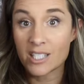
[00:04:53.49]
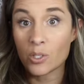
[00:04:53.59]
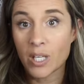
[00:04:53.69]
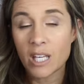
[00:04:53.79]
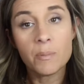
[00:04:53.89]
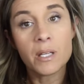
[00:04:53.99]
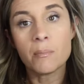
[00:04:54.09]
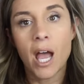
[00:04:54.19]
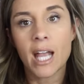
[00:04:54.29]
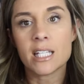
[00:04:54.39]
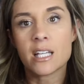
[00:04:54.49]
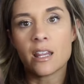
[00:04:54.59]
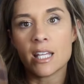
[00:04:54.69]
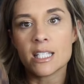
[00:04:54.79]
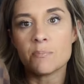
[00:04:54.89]
So keep in
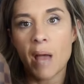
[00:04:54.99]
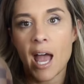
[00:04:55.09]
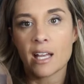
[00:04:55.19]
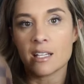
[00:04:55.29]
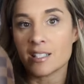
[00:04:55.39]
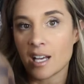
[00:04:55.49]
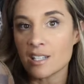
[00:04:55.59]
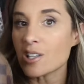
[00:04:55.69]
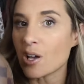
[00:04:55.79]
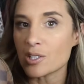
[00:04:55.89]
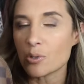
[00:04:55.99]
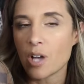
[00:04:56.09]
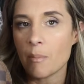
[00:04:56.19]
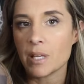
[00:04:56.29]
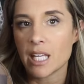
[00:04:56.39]
mind this bag does also
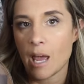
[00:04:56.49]
come in the